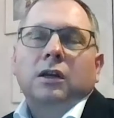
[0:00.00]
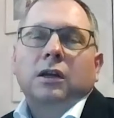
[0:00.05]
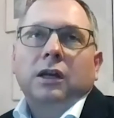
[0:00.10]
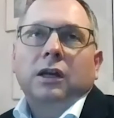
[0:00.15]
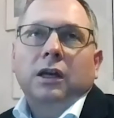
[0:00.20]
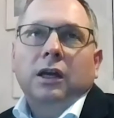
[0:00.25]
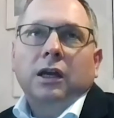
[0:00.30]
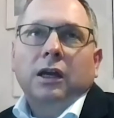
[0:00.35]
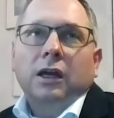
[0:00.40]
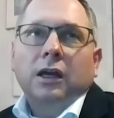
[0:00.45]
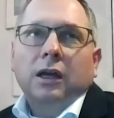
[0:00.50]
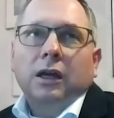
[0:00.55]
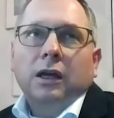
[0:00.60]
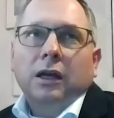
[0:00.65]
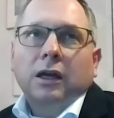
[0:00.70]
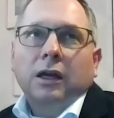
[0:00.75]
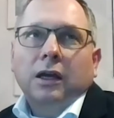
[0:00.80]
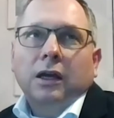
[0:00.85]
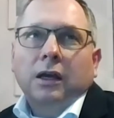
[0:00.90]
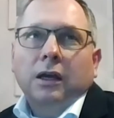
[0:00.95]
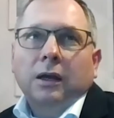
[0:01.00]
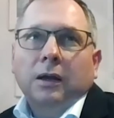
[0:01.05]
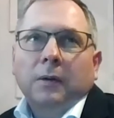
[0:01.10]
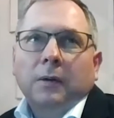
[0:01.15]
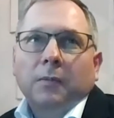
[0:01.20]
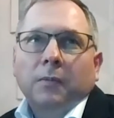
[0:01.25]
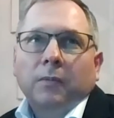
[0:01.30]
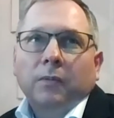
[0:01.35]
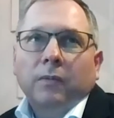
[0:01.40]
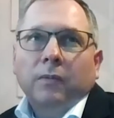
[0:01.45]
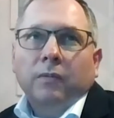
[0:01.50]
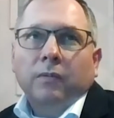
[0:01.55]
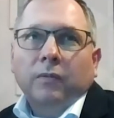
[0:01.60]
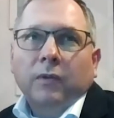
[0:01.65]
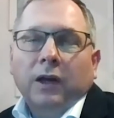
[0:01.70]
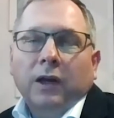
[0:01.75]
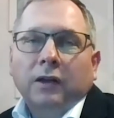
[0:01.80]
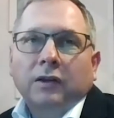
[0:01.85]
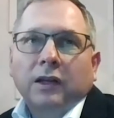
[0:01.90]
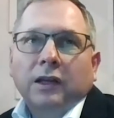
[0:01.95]
and
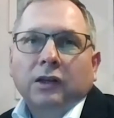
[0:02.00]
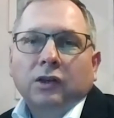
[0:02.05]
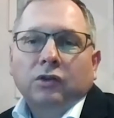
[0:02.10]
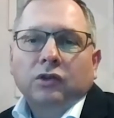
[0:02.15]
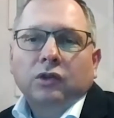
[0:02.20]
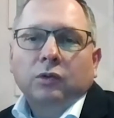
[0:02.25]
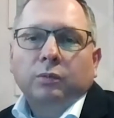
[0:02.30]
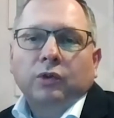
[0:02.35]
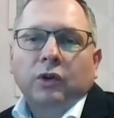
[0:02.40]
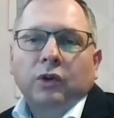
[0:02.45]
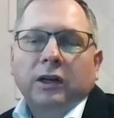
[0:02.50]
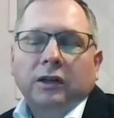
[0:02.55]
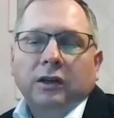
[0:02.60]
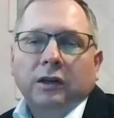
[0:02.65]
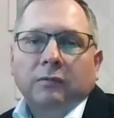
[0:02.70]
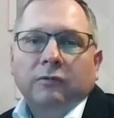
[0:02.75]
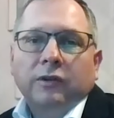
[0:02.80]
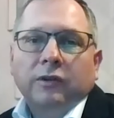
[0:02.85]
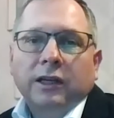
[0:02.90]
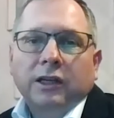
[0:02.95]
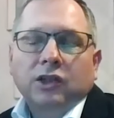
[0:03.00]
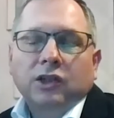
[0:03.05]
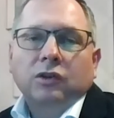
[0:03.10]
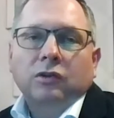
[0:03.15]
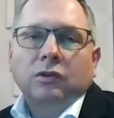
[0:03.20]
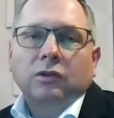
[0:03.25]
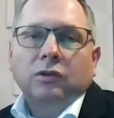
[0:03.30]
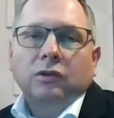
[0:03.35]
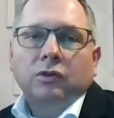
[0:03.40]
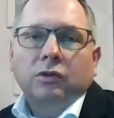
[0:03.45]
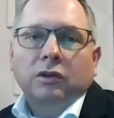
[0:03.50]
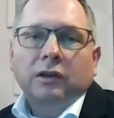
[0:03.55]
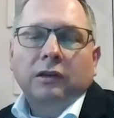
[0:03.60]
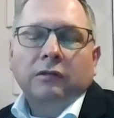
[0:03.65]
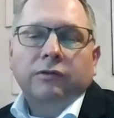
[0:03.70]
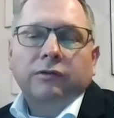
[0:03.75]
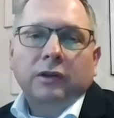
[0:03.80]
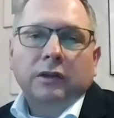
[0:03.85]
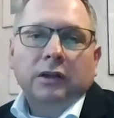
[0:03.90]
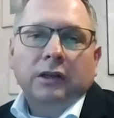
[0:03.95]
then you subtract inflation, you are
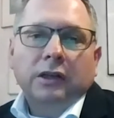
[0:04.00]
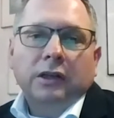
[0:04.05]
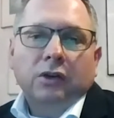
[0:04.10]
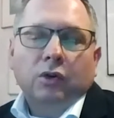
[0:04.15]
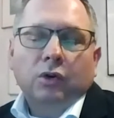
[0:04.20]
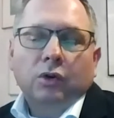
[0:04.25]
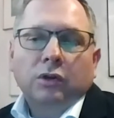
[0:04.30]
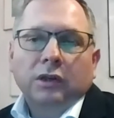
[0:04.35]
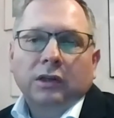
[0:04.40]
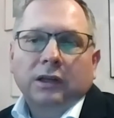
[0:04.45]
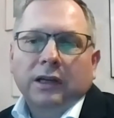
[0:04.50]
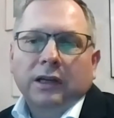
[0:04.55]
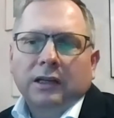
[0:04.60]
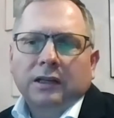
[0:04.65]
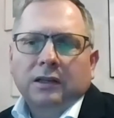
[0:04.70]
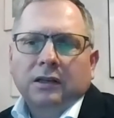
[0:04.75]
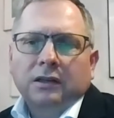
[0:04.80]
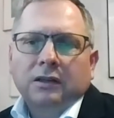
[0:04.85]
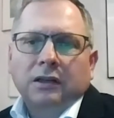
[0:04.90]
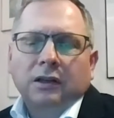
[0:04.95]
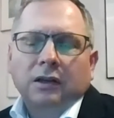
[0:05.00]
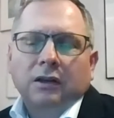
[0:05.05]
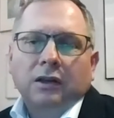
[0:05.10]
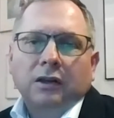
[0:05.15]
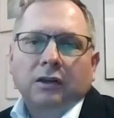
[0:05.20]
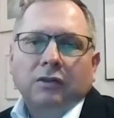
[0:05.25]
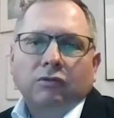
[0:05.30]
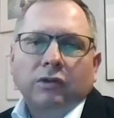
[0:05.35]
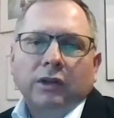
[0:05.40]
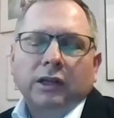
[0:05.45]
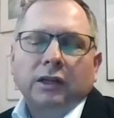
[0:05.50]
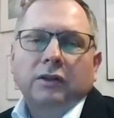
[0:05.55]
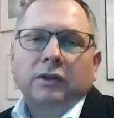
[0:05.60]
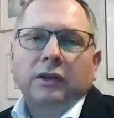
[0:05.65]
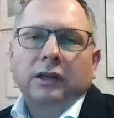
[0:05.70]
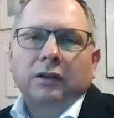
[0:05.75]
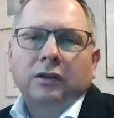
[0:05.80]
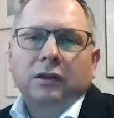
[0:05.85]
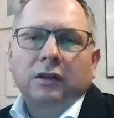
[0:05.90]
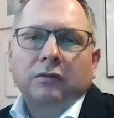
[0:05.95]
definitely in all the cases in real
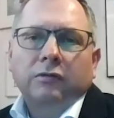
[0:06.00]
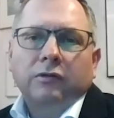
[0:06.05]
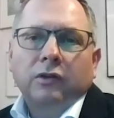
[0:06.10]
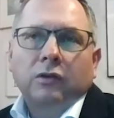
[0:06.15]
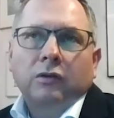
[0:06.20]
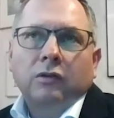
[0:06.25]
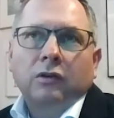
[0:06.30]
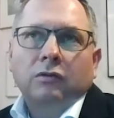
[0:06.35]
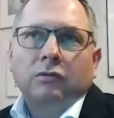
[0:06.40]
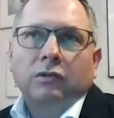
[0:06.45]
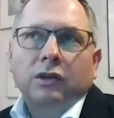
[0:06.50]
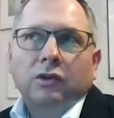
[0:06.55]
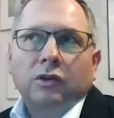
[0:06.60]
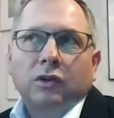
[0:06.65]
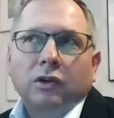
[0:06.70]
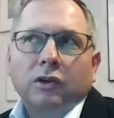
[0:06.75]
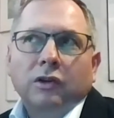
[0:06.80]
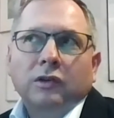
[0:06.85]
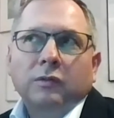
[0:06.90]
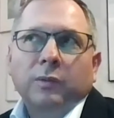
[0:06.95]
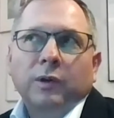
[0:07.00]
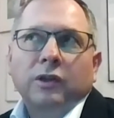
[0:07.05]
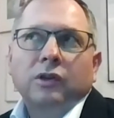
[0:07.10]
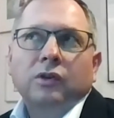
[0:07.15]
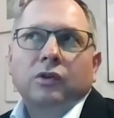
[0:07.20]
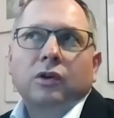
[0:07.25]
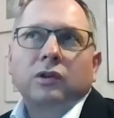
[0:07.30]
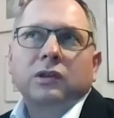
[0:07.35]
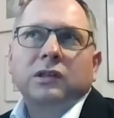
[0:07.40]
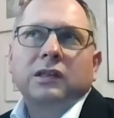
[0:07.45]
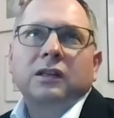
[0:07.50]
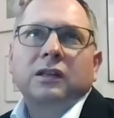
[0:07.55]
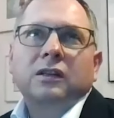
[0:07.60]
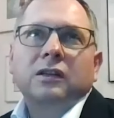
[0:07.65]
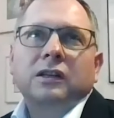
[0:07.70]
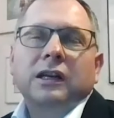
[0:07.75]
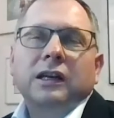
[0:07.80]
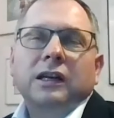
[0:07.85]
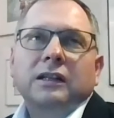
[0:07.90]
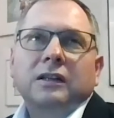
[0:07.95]
negative returns, but you consider
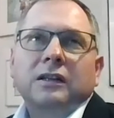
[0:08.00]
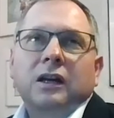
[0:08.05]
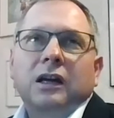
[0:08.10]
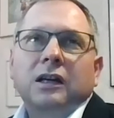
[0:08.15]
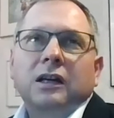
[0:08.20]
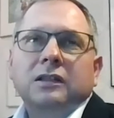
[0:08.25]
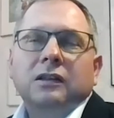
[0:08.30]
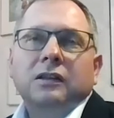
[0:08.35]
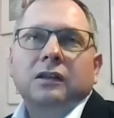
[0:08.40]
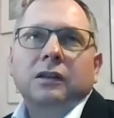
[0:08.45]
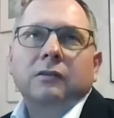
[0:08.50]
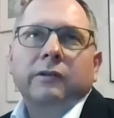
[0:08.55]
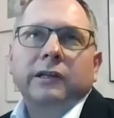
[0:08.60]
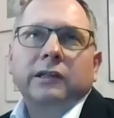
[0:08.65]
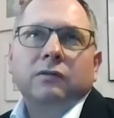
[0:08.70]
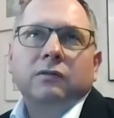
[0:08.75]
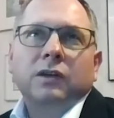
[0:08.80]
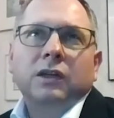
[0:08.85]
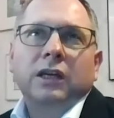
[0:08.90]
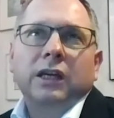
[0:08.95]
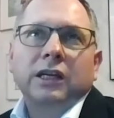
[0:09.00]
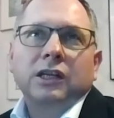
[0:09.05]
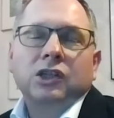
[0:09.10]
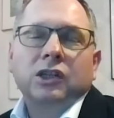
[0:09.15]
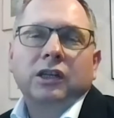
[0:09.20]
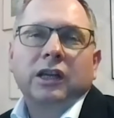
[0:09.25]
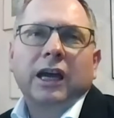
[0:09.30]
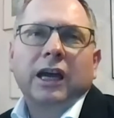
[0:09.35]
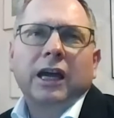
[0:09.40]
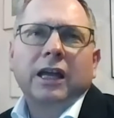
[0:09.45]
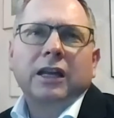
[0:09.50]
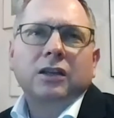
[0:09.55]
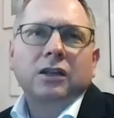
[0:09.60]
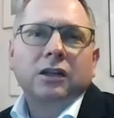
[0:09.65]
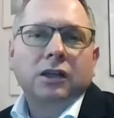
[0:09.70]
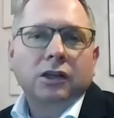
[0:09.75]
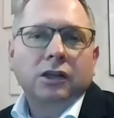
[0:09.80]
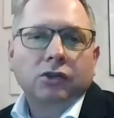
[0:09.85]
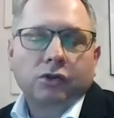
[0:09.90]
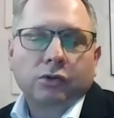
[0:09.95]
that as a diversification and
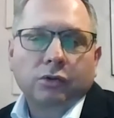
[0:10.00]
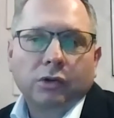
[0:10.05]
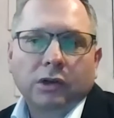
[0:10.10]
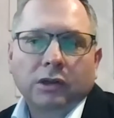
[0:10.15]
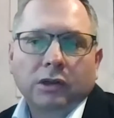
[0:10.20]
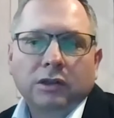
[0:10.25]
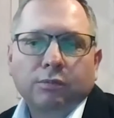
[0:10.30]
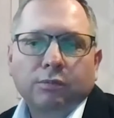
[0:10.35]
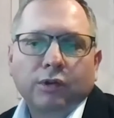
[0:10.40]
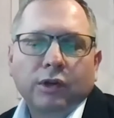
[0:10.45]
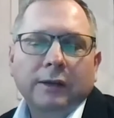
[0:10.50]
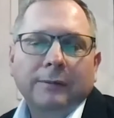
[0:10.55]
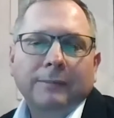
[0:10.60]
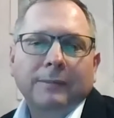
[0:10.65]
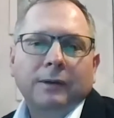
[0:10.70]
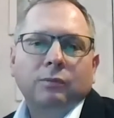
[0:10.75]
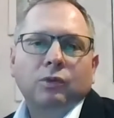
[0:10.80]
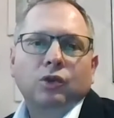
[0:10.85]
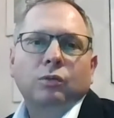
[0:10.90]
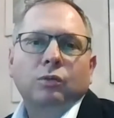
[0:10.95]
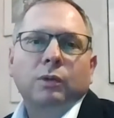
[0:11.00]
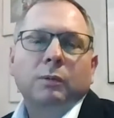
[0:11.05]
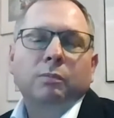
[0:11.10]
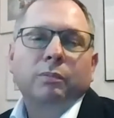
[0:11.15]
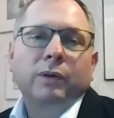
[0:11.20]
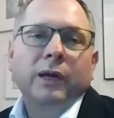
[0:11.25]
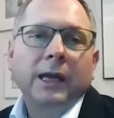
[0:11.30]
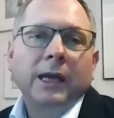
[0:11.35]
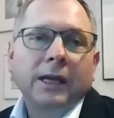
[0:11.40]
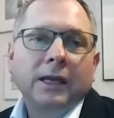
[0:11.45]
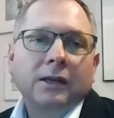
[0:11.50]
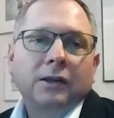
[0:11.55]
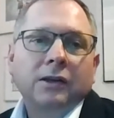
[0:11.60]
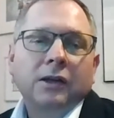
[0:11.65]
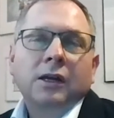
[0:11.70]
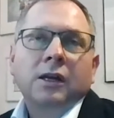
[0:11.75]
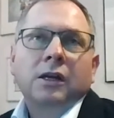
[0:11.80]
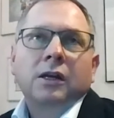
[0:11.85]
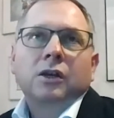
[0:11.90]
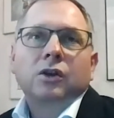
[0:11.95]
insurance premium to be paid,
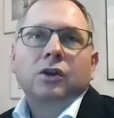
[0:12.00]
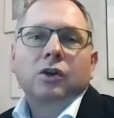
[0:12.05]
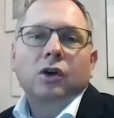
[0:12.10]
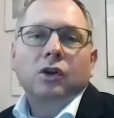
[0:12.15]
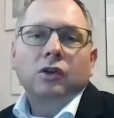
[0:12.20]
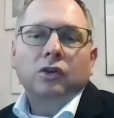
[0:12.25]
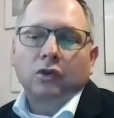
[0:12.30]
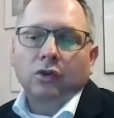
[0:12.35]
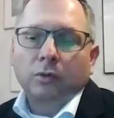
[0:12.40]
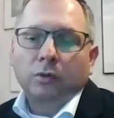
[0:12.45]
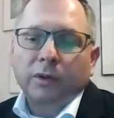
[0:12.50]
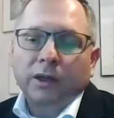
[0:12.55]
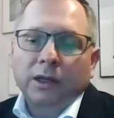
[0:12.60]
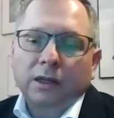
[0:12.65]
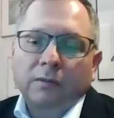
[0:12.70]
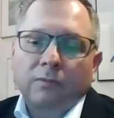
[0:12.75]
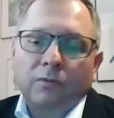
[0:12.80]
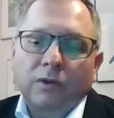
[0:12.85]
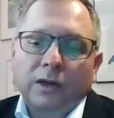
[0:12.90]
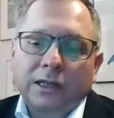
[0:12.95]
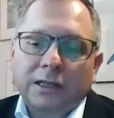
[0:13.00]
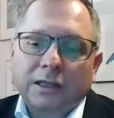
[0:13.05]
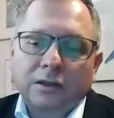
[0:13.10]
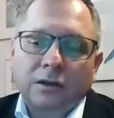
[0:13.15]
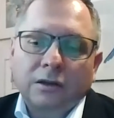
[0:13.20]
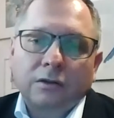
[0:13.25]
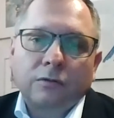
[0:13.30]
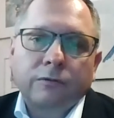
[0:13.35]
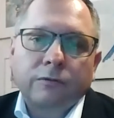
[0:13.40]
not to be invested